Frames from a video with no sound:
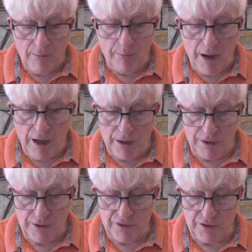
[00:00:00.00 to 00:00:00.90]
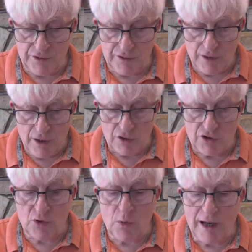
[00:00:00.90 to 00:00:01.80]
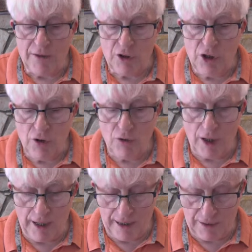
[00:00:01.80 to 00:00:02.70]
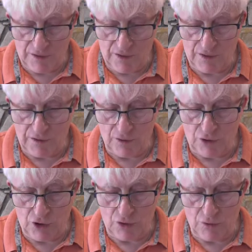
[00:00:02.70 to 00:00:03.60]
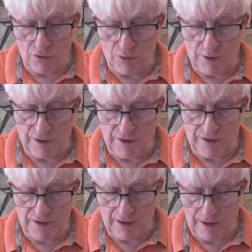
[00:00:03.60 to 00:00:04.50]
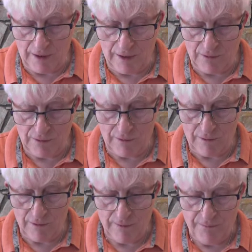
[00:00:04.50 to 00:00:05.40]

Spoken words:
Mars is square the nodal axis on June the 26th.